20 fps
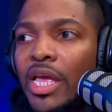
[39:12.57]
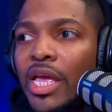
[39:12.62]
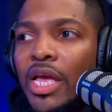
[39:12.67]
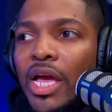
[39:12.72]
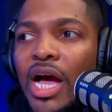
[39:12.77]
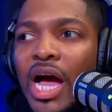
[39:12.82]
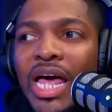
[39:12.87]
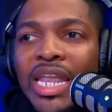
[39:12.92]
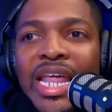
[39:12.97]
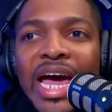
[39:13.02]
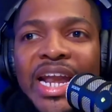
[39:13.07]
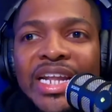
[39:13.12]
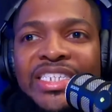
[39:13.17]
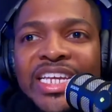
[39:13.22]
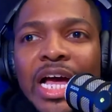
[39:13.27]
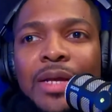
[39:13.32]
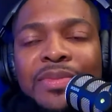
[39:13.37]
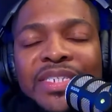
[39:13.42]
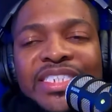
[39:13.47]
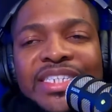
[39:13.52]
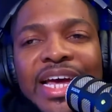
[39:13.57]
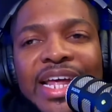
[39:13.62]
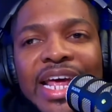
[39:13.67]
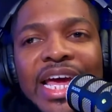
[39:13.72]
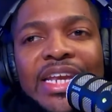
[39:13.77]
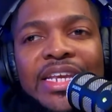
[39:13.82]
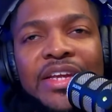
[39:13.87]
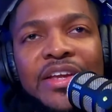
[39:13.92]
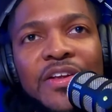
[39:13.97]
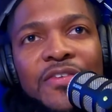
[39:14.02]
A lot of times it's not
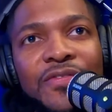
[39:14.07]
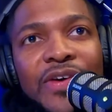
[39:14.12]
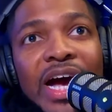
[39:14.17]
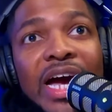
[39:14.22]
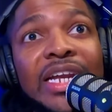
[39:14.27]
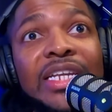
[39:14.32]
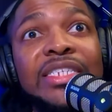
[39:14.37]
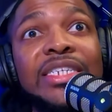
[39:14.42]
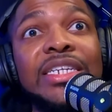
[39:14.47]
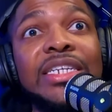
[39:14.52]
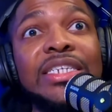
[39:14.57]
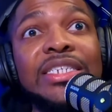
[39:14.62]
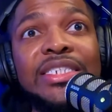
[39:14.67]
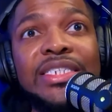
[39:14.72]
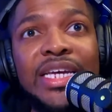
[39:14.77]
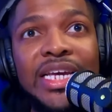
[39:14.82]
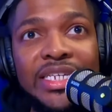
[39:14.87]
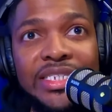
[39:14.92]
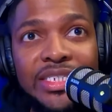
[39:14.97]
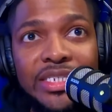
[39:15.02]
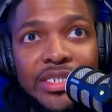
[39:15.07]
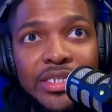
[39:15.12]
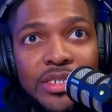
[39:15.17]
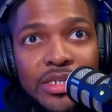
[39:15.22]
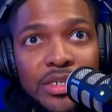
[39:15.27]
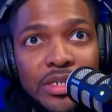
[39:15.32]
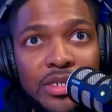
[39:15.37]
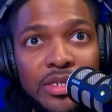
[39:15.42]
identified until it's tested.